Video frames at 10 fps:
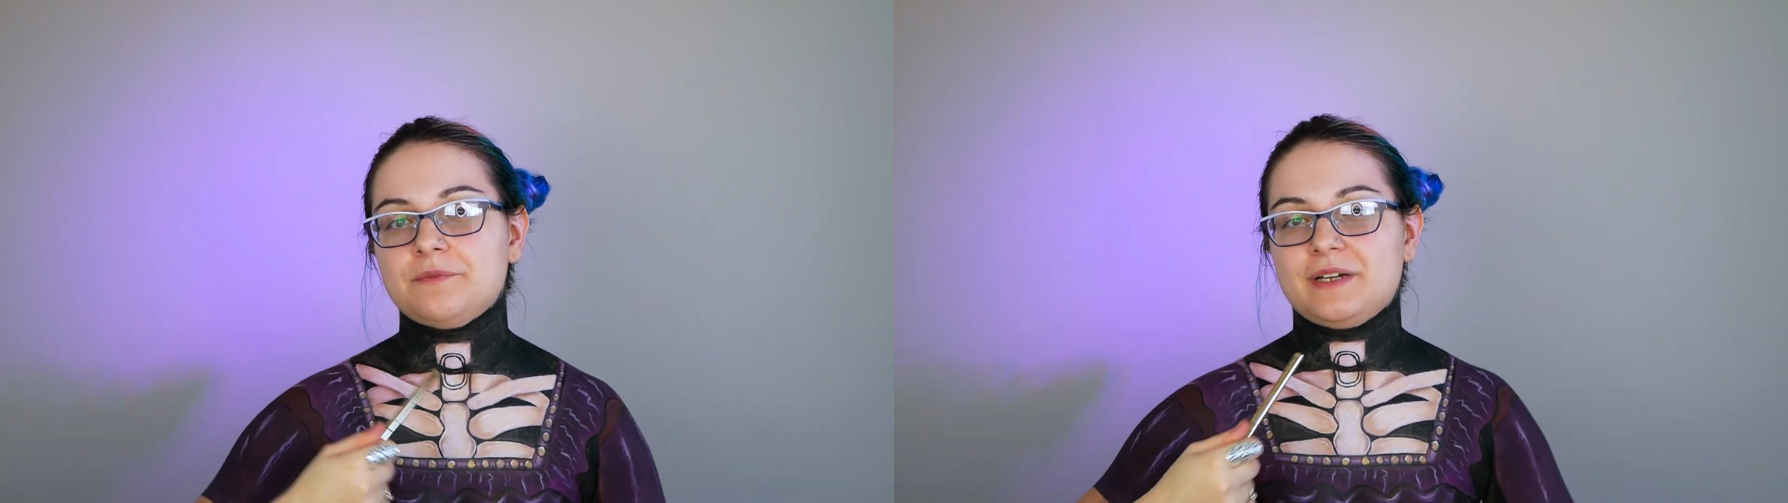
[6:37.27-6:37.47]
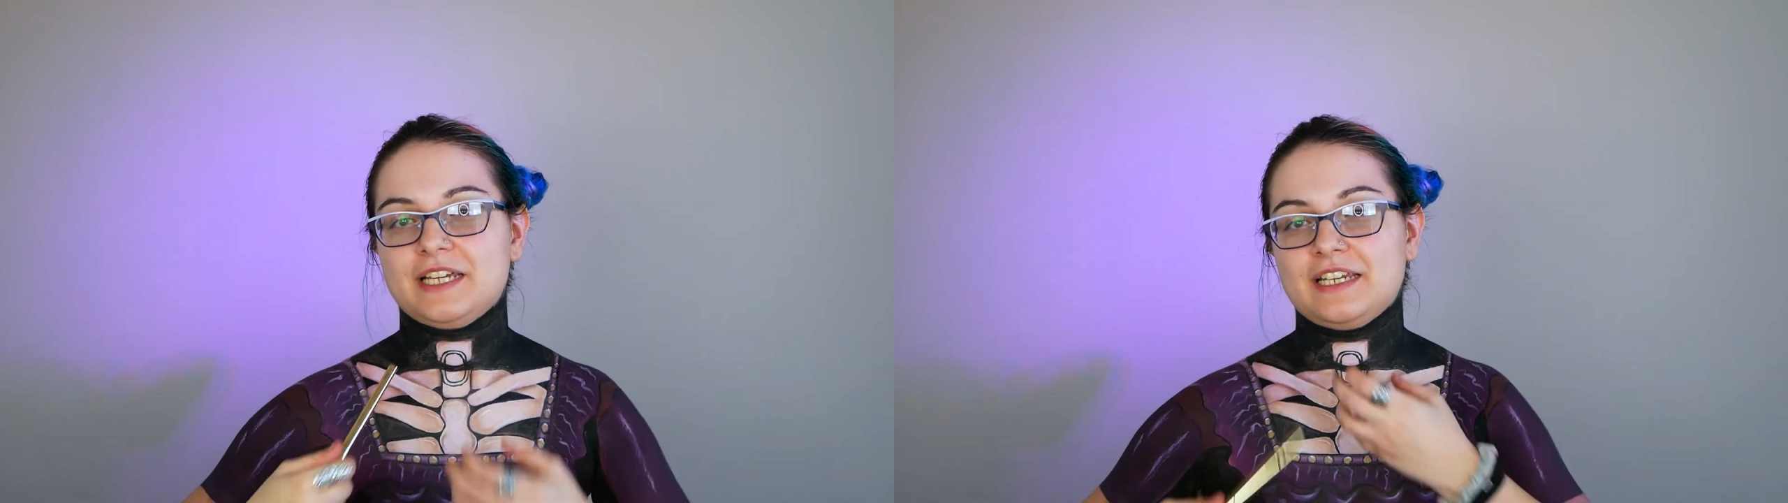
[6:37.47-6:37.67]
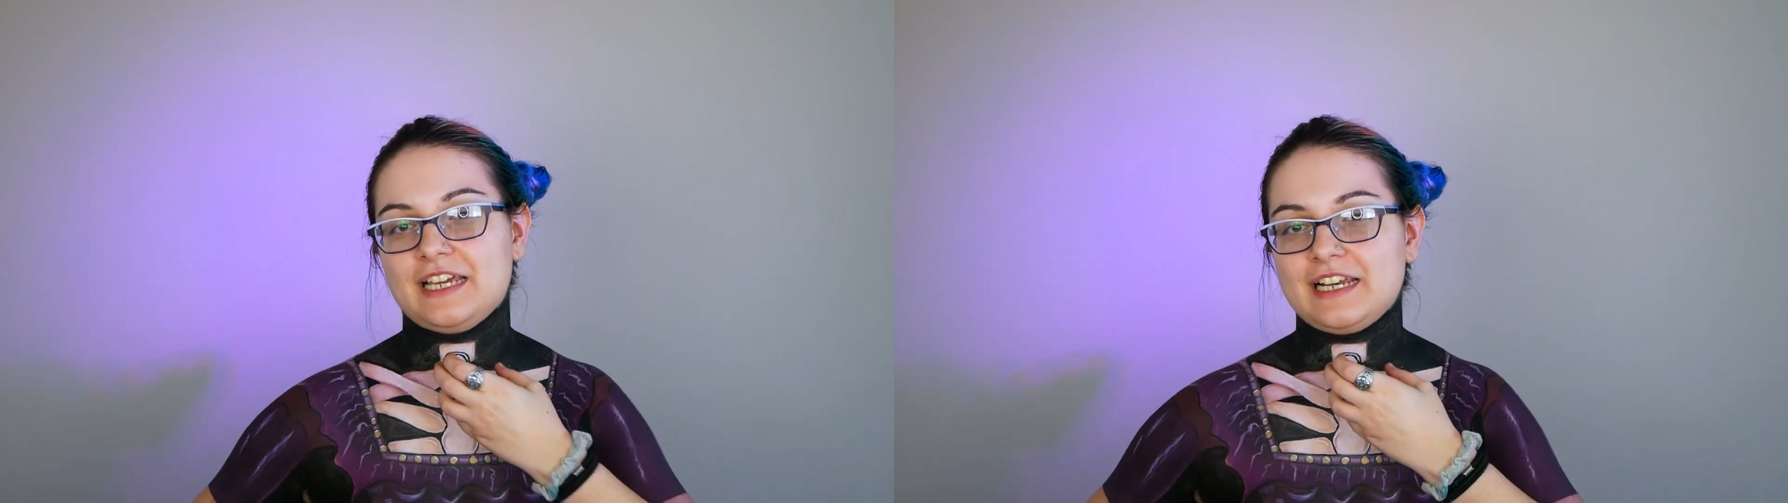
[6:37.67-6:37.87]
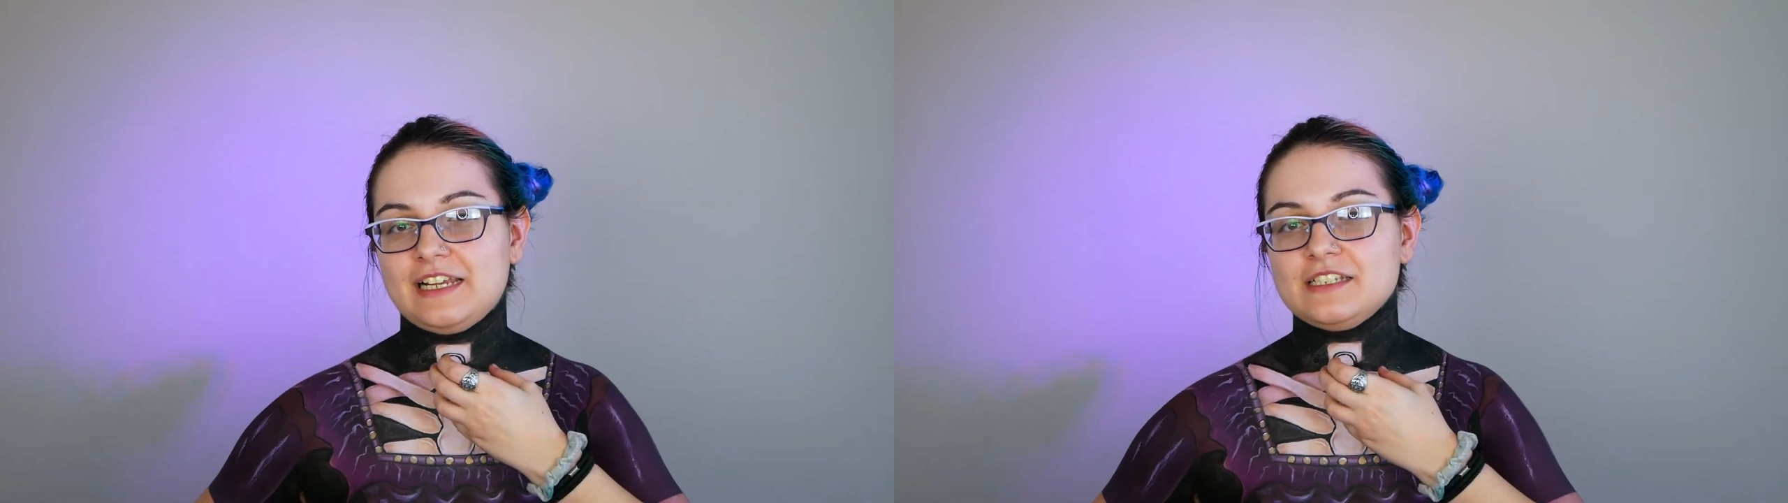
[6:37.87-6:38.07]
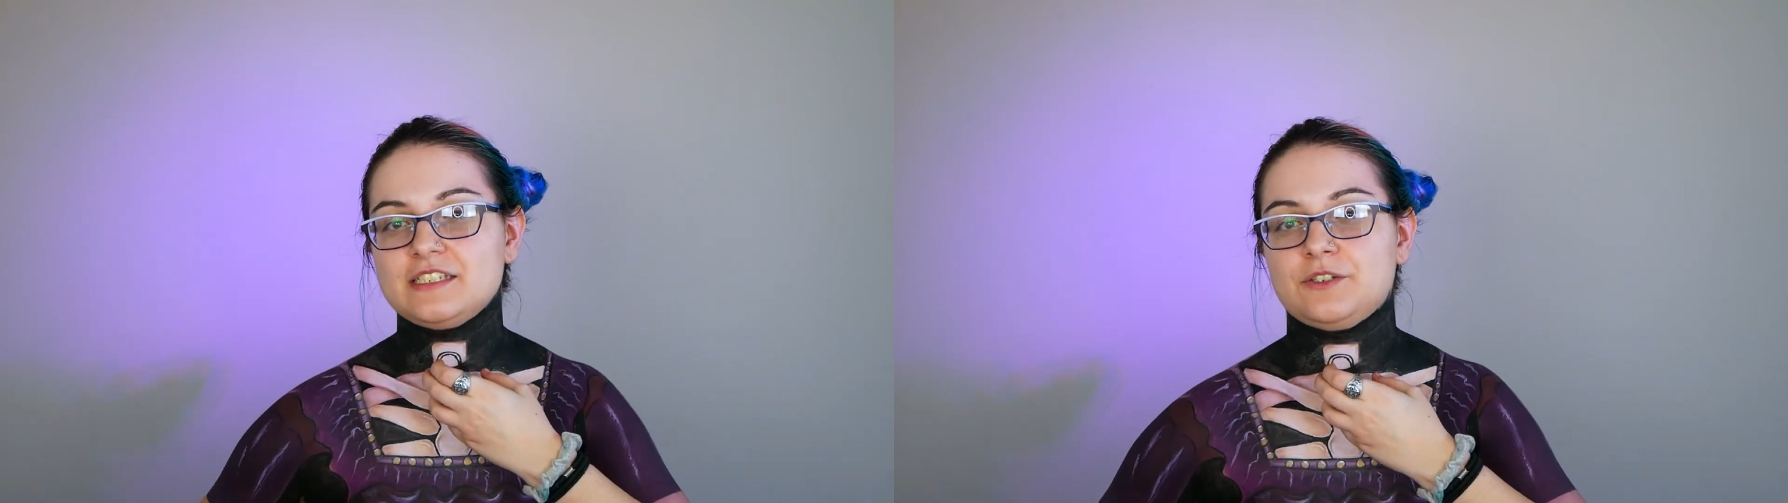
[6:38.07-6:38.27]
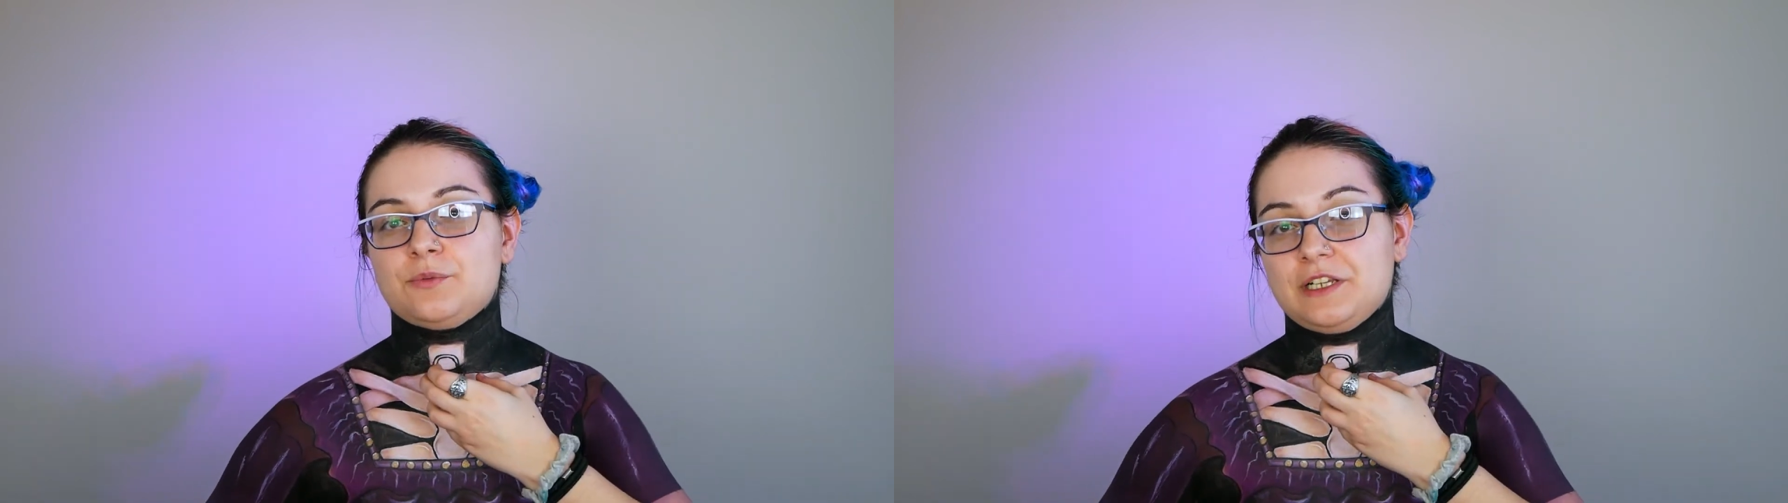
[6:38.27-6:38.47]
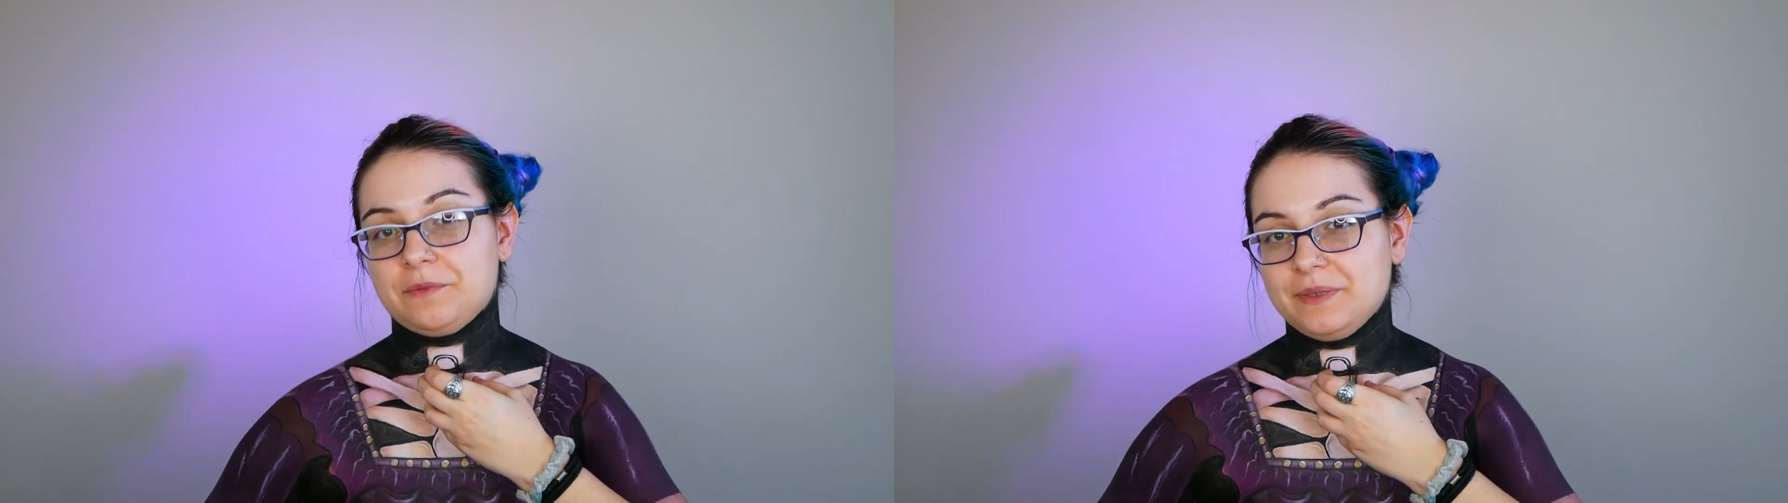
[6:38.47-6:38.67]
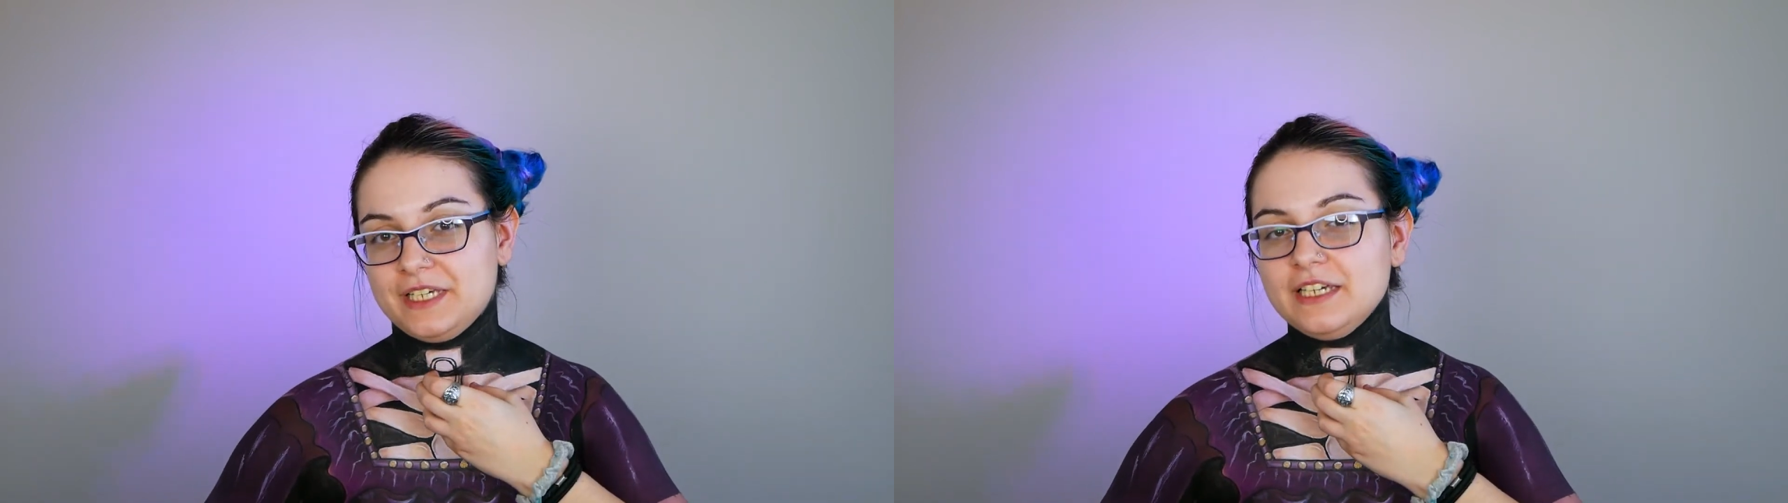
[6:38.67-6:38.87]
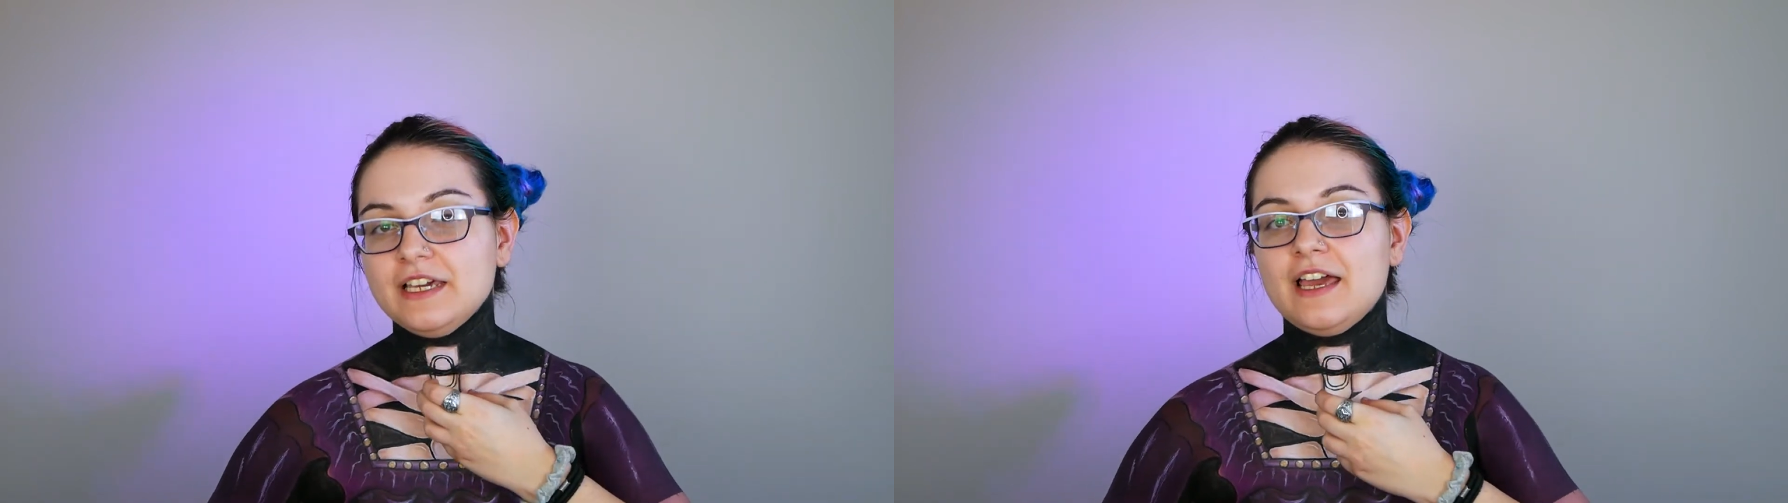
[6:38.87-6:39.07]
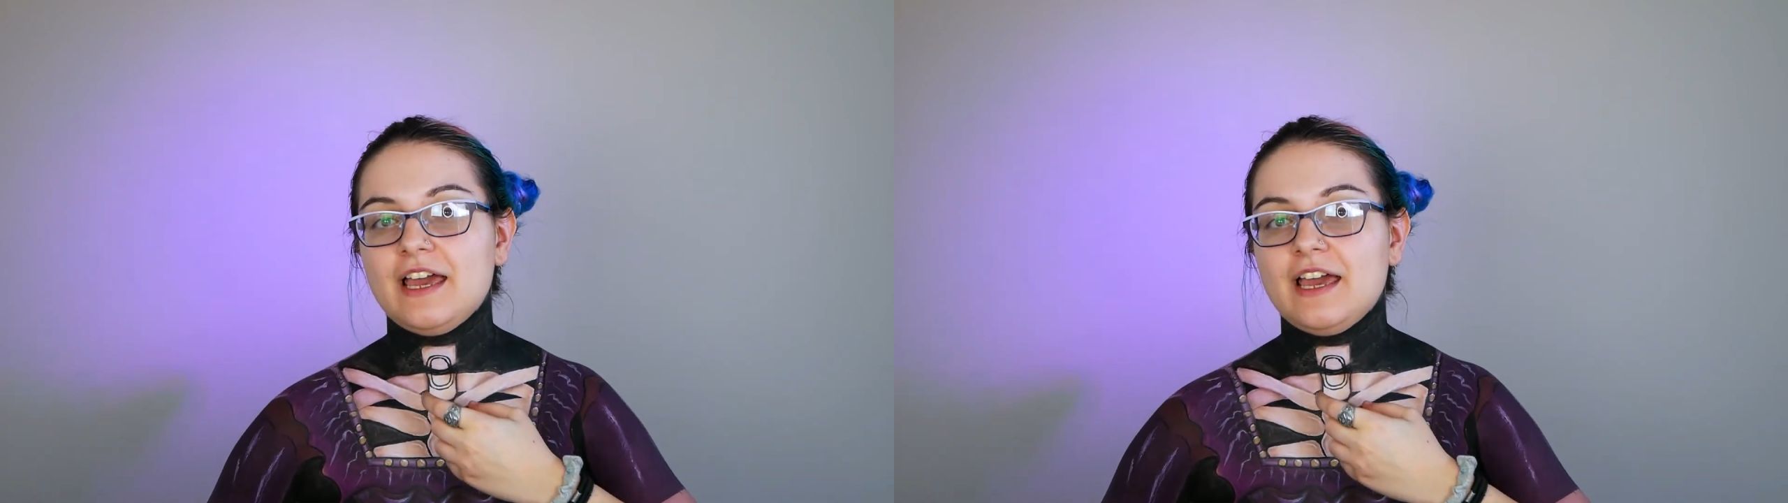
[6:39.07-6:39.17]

my necklace will be,